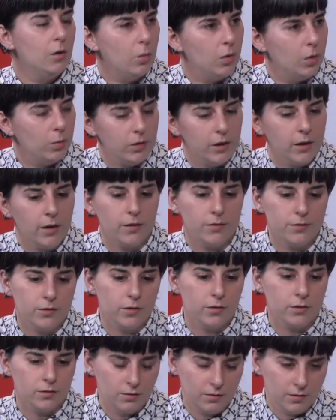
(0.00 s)
Well, we have
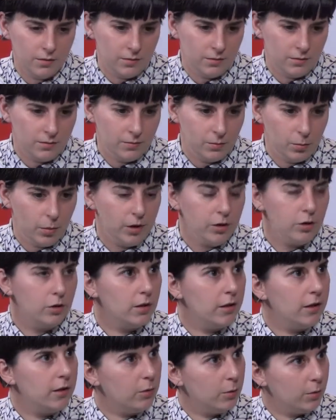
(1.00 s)
to
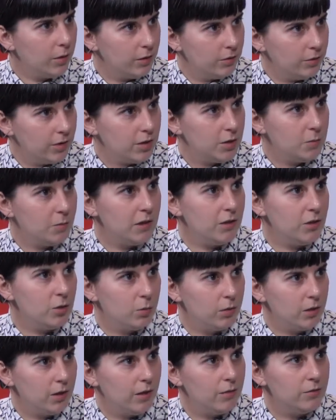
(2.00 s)
regulate around this space.
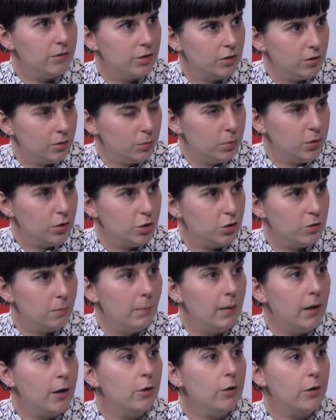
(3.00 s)
We have to put
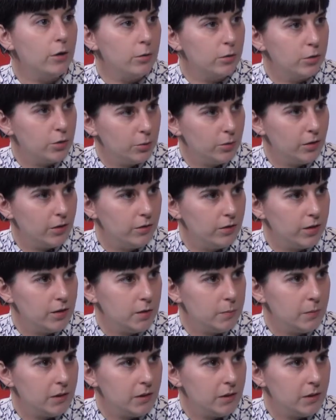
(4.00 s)
some barriers around this